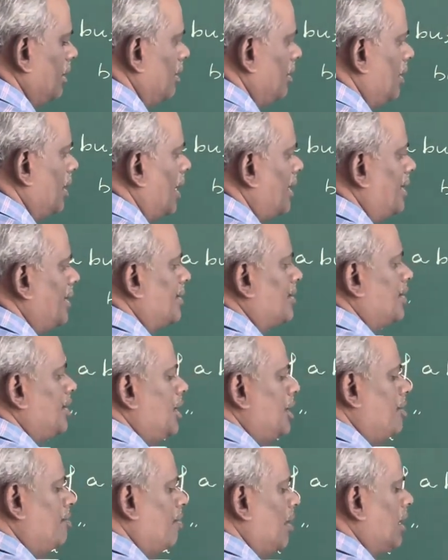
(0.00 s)
that is
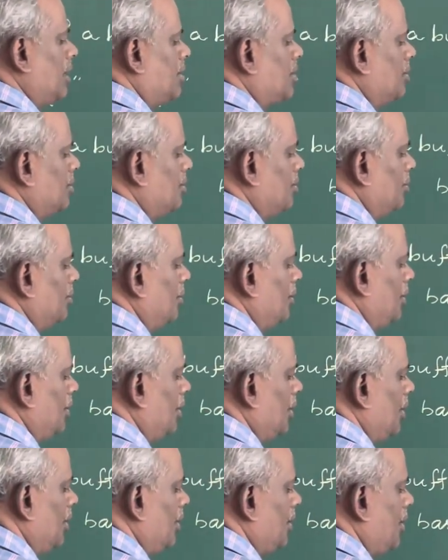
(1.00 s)
equal to
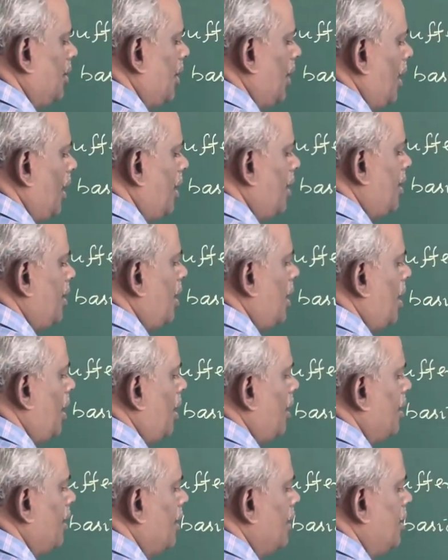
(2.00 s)
Ka
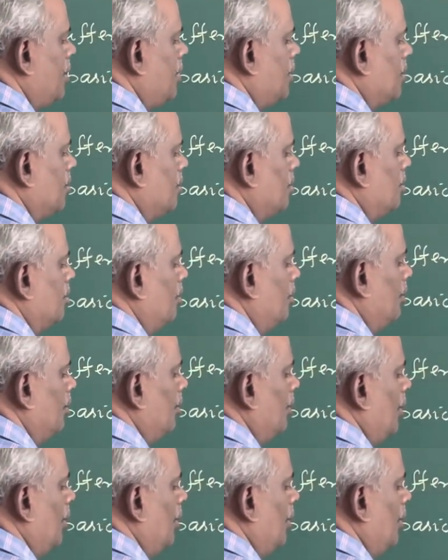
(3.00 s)
into